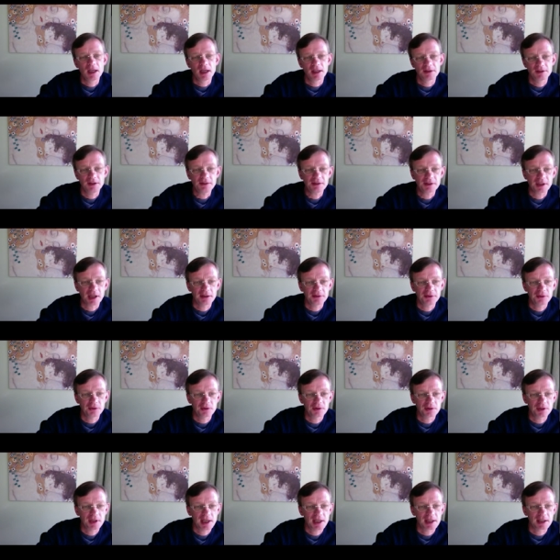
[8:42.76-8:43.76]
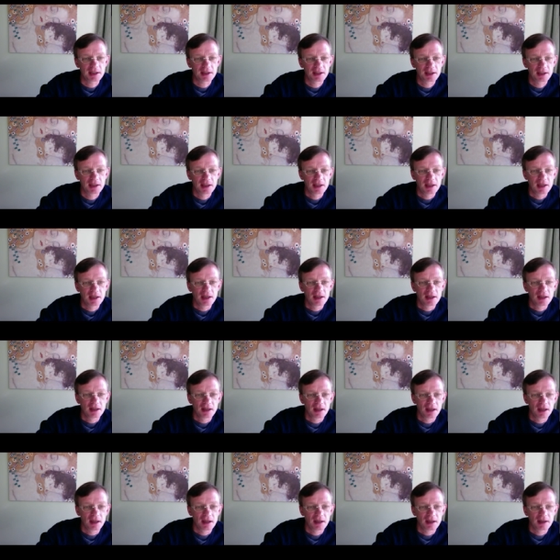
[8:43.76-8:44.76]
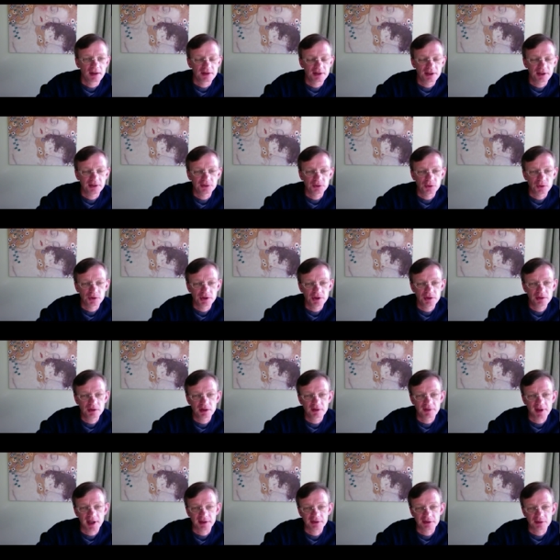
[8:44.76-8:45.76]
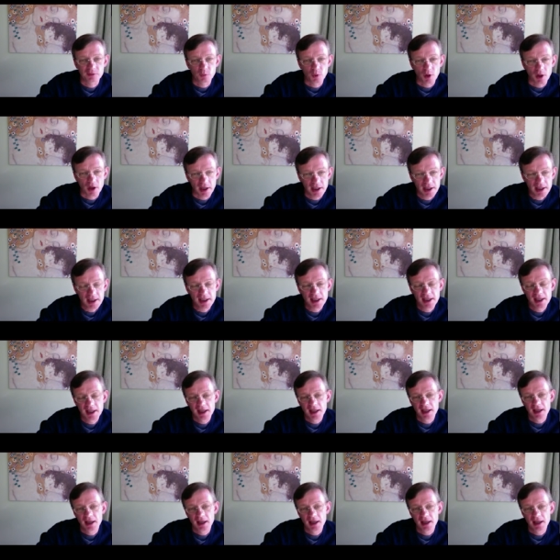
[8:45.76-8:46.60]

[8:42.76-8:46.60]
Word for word: In this case, you can take uh, the disjoint union of X and Y,